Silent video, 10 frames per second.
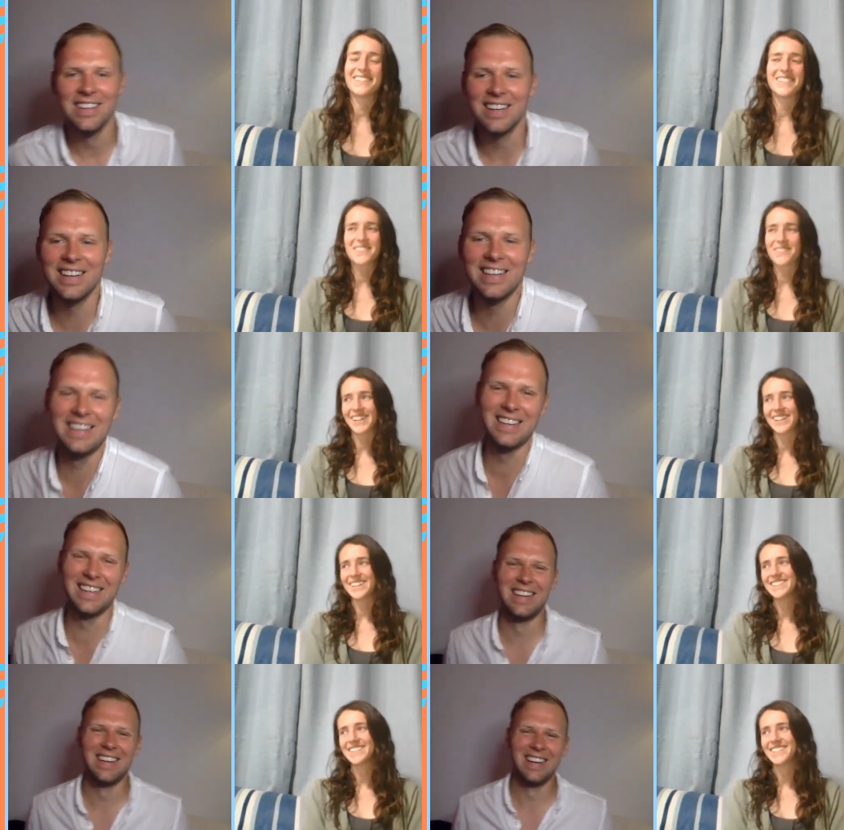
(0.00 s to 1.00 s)
Speaker 1: it was
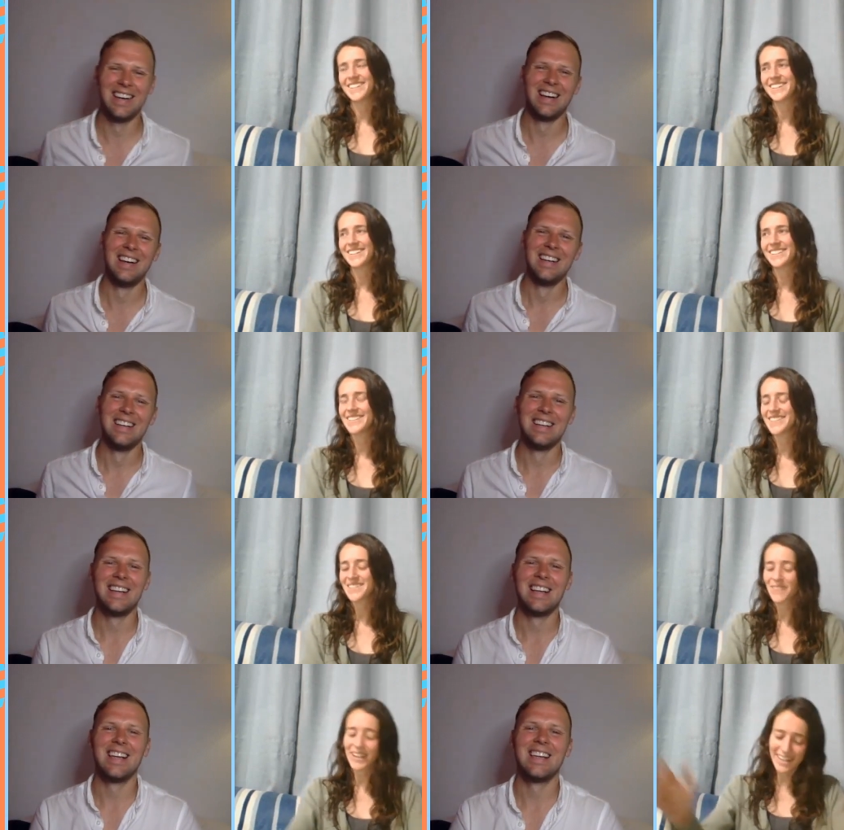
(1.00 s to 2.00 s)
brilliant. Oh goodness.
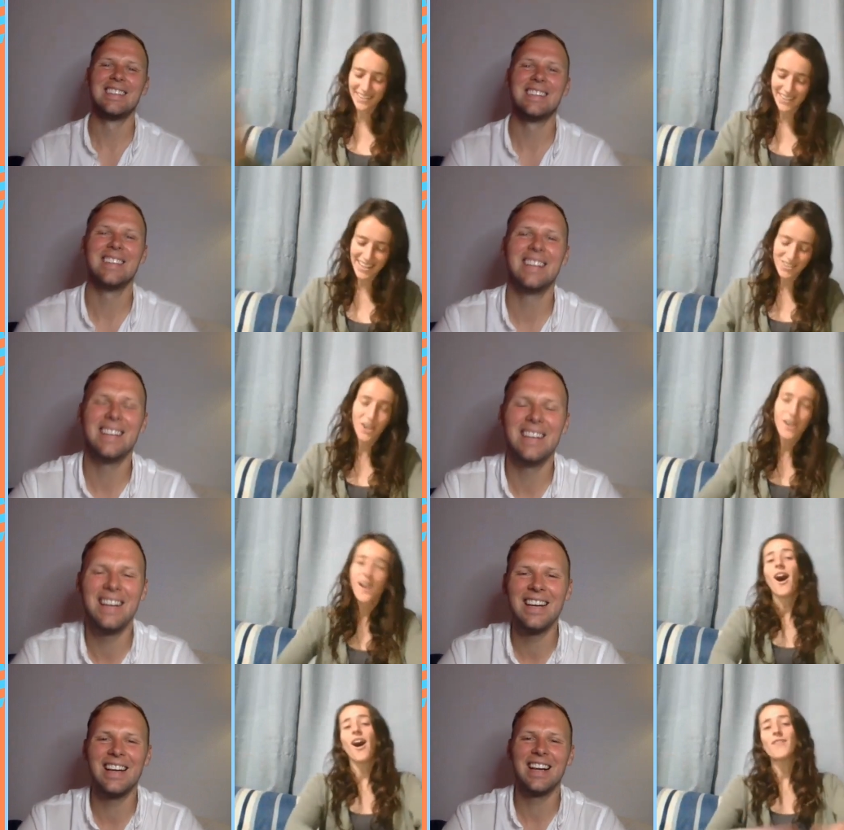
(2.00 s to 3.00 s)
But anyway, so
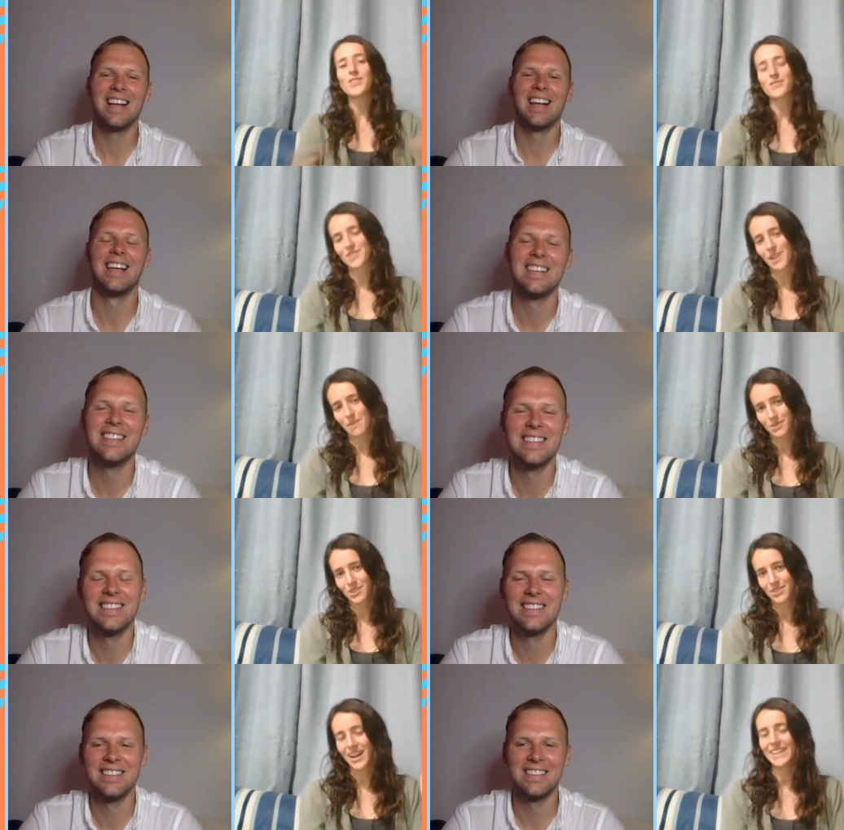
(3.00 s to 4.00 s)
after you've slept with
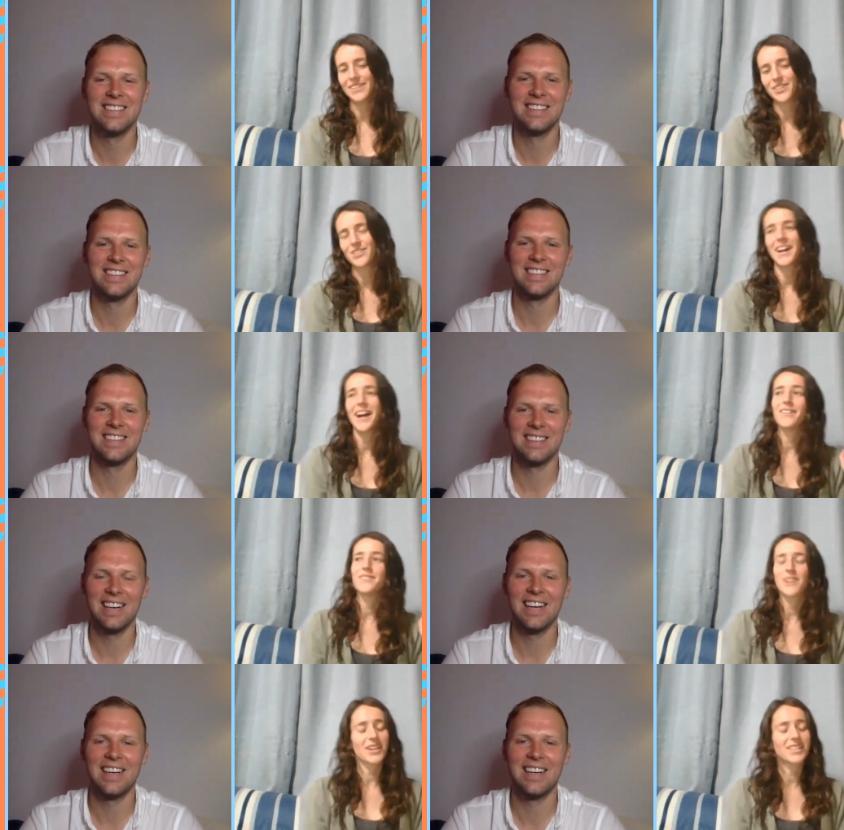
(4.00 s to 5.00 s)
the rhino and you're now
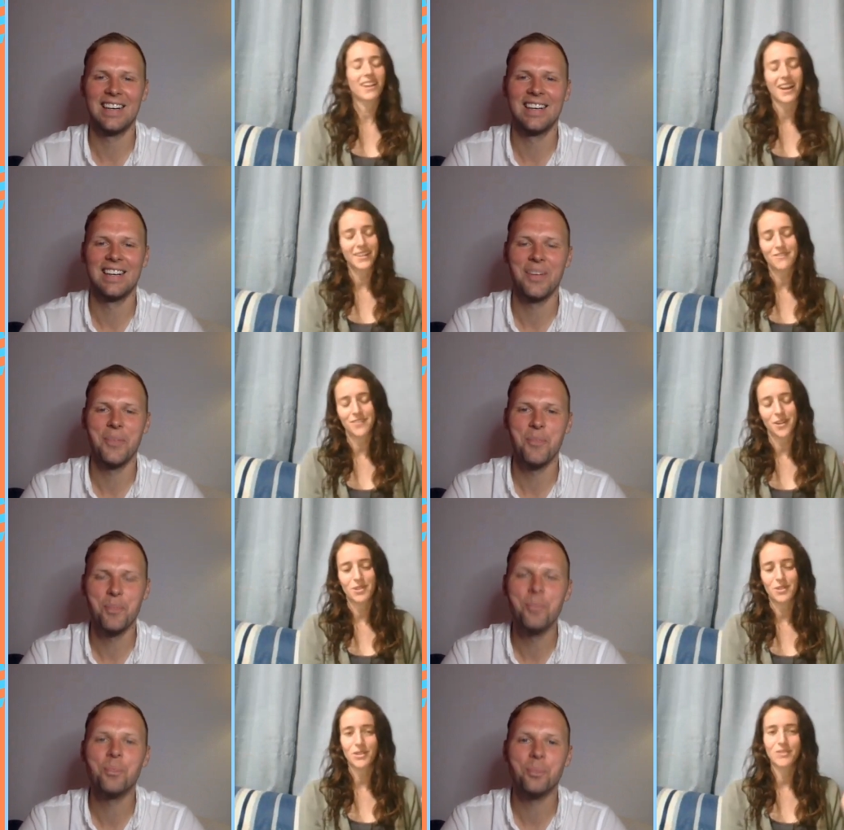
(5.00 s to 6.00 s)
very tired from
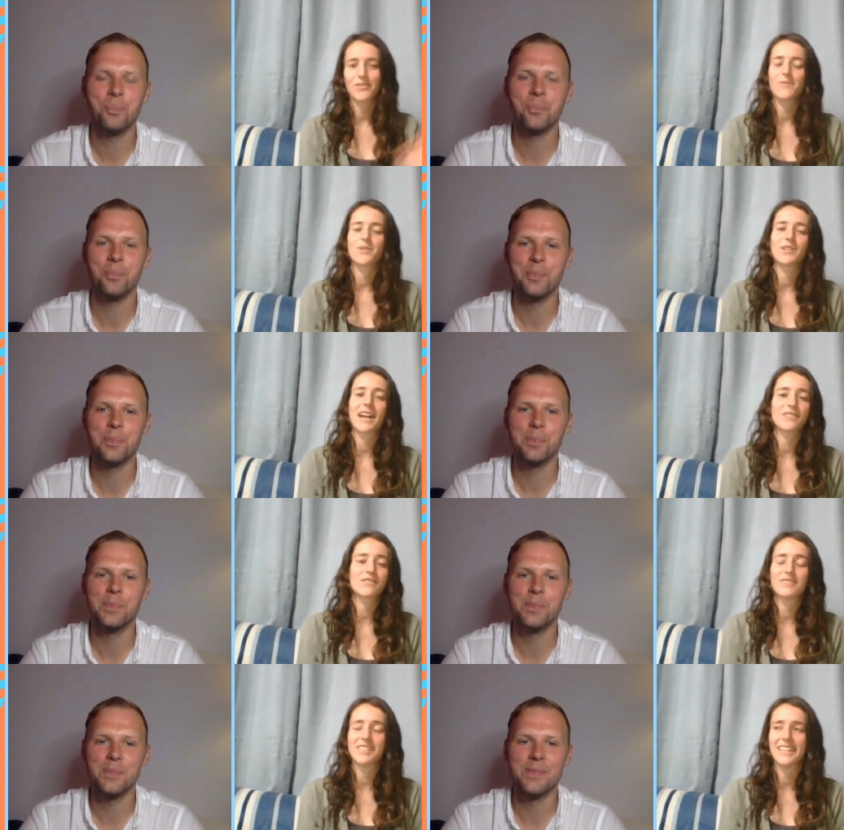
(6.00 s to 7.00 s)
your from your night
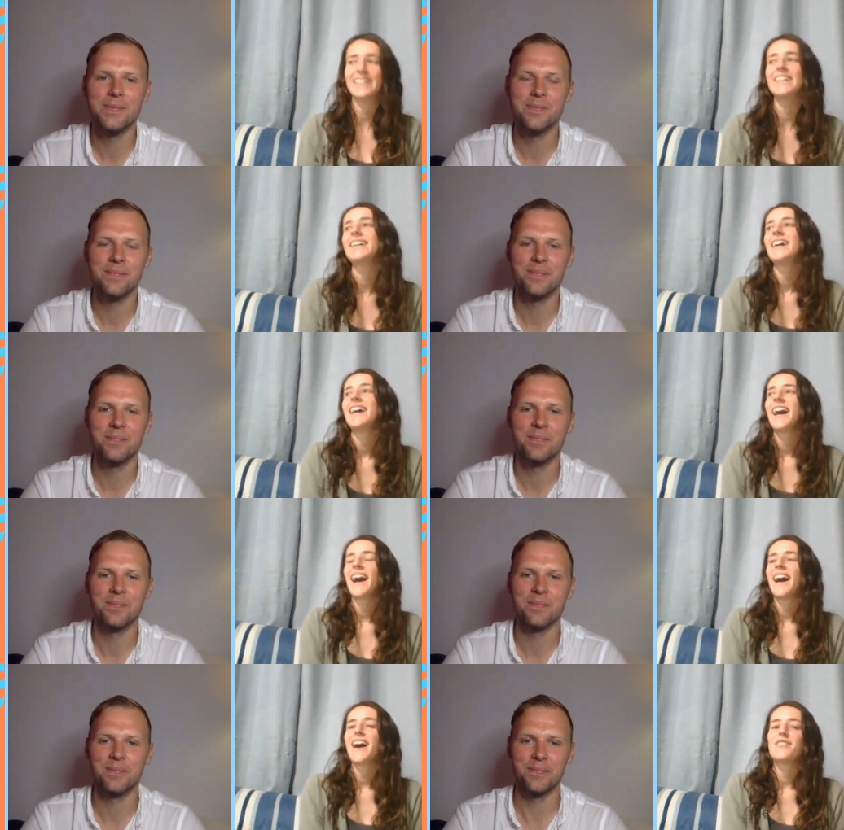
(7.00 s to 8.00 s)
of feeding,
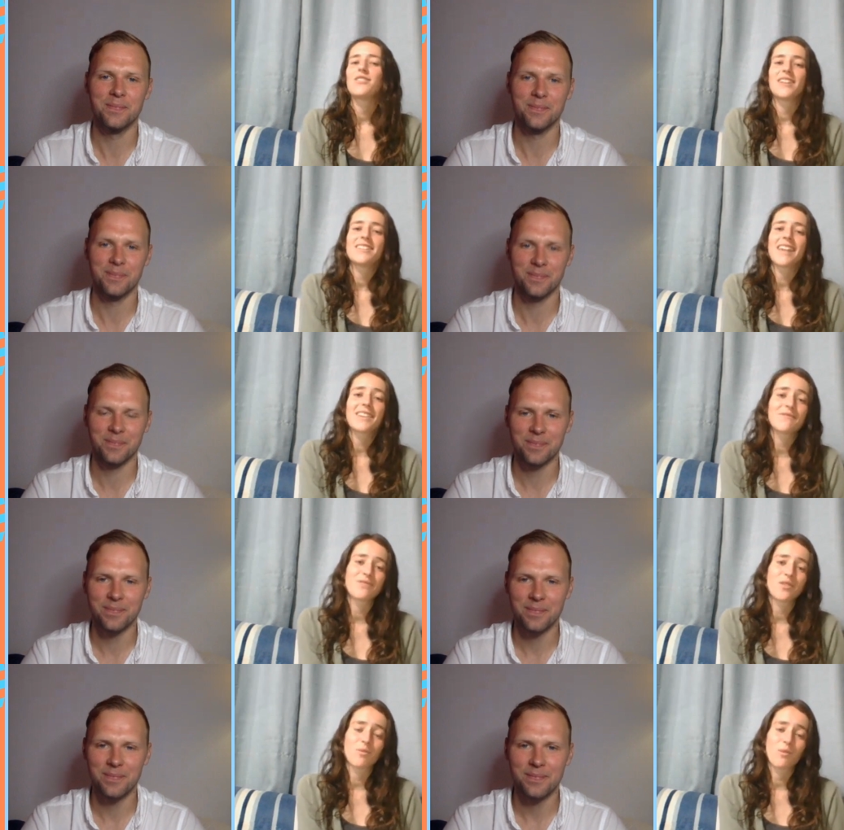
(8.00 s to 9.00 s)
uh, you then take them
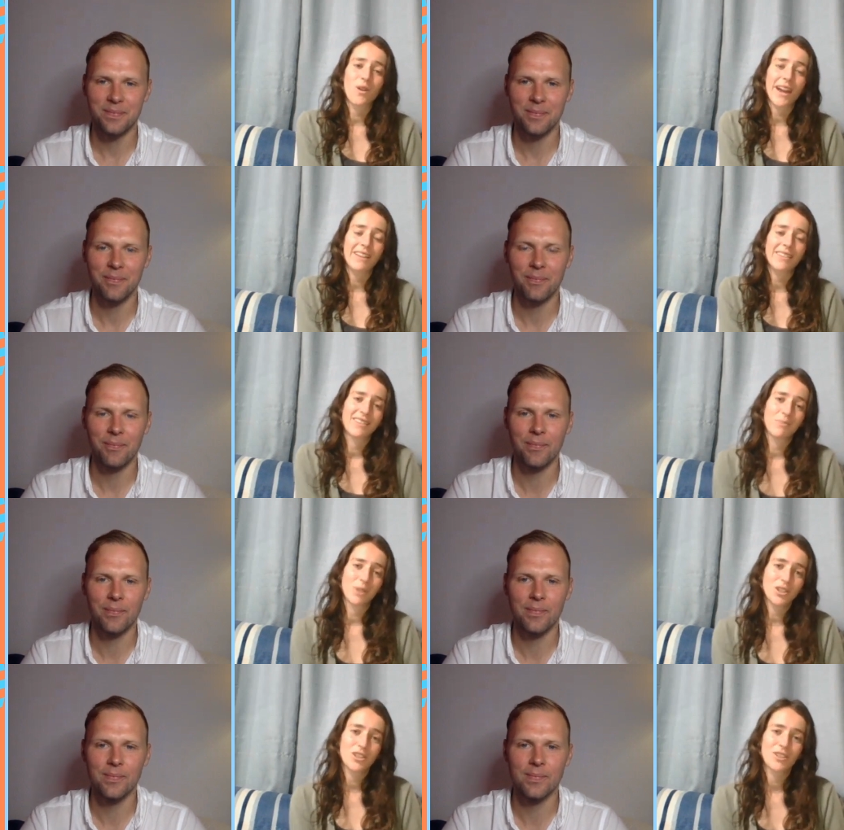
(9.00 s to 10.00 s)
for a walk out in the
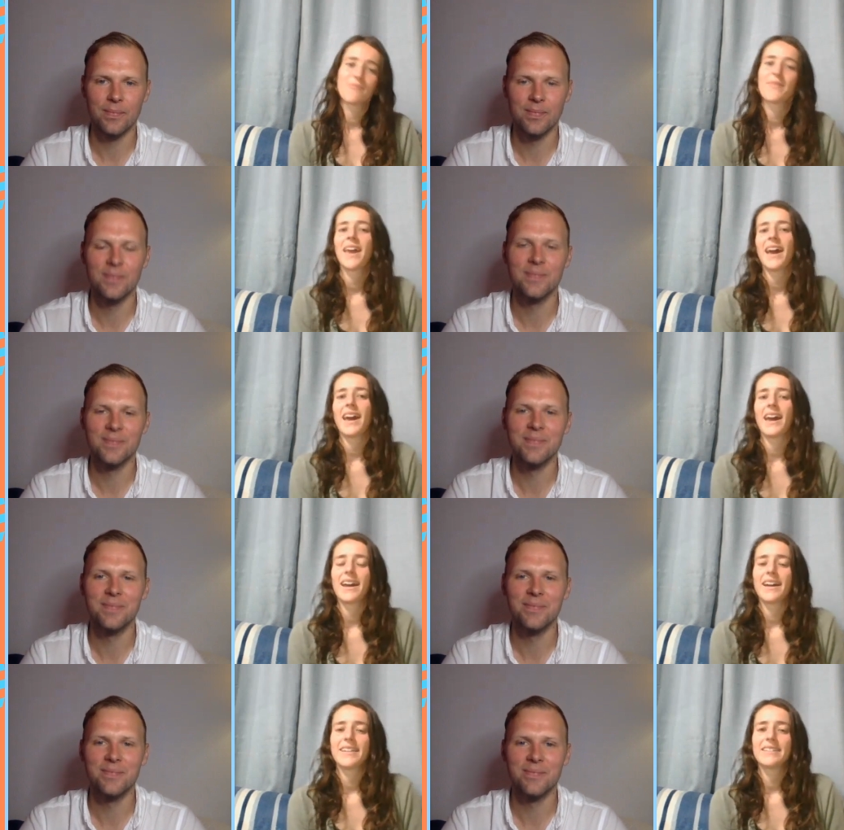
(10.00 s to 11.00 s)
bush,
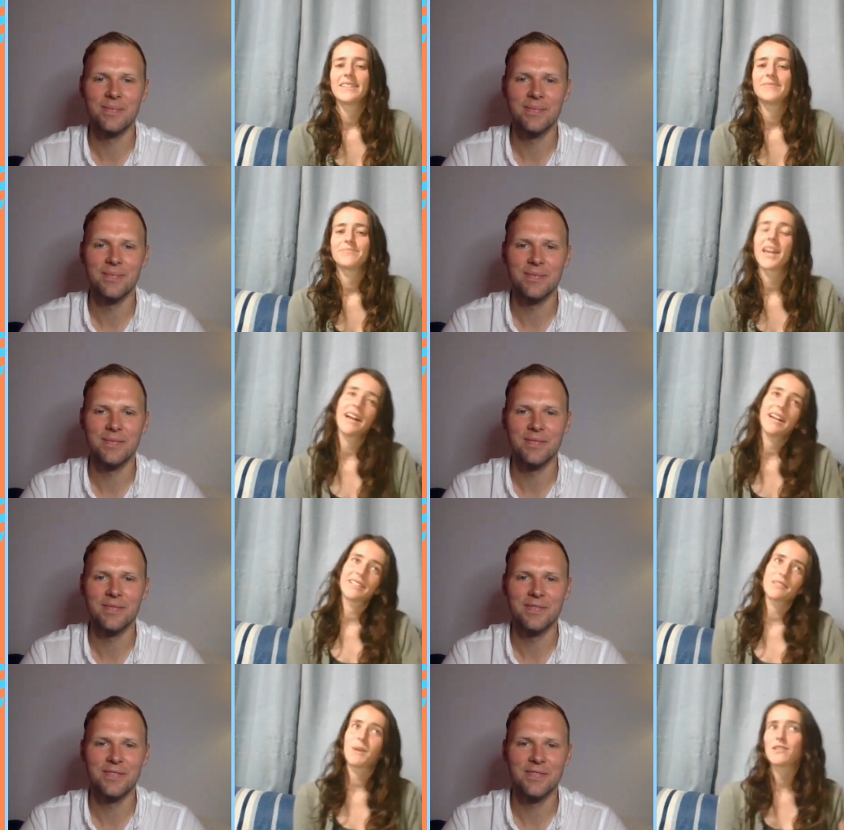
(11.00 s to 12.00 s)
and yeah,
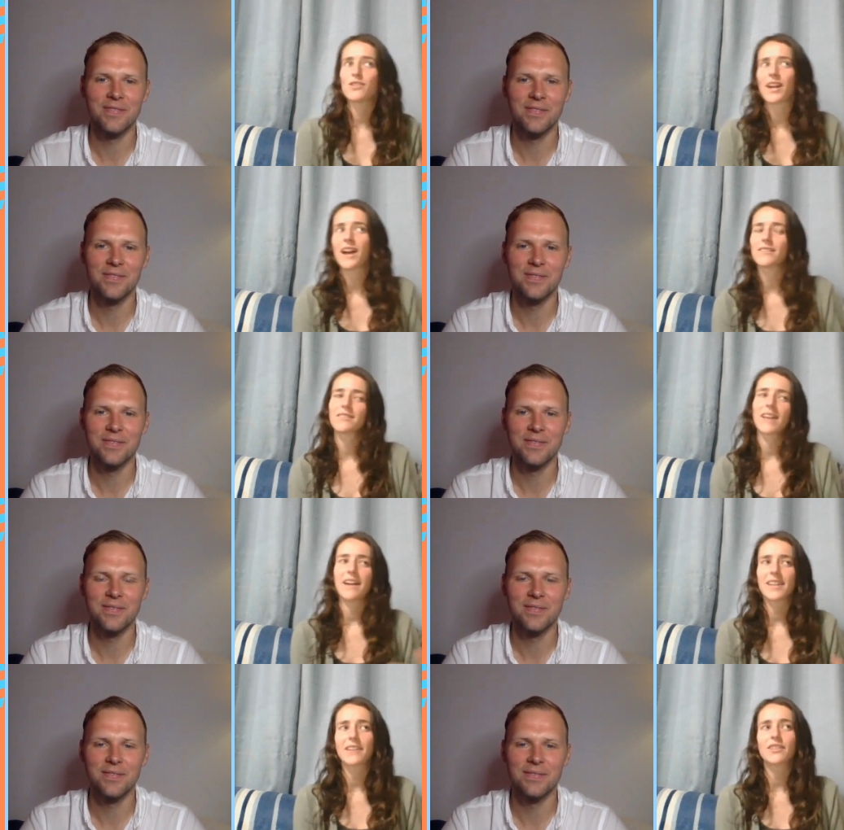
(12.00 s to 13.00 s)
it depends on how how
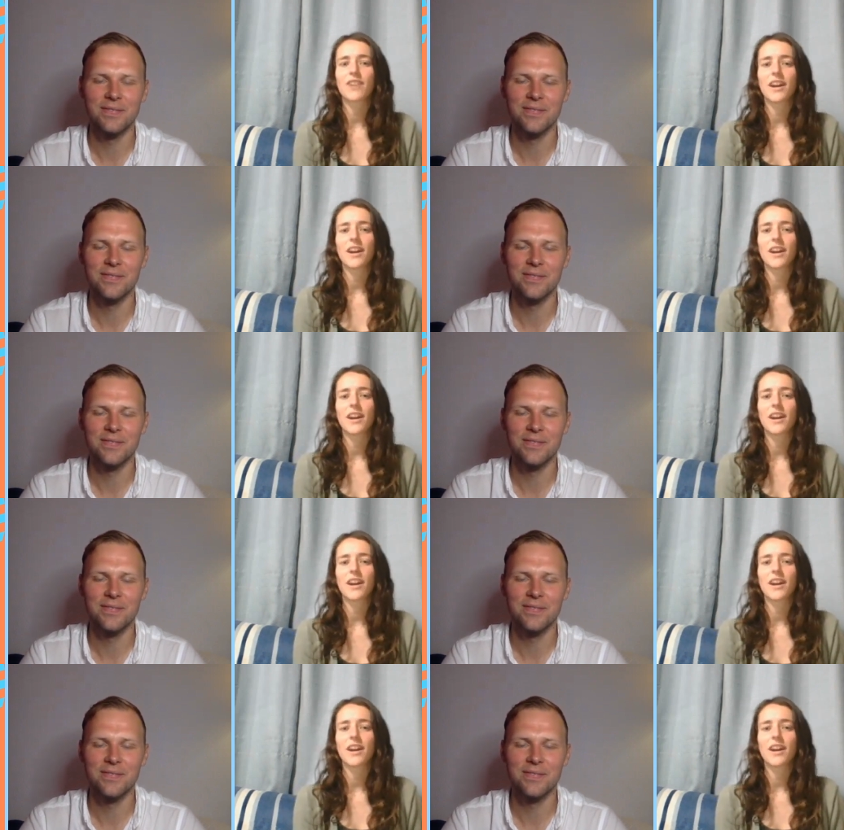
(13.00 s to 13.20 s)
young the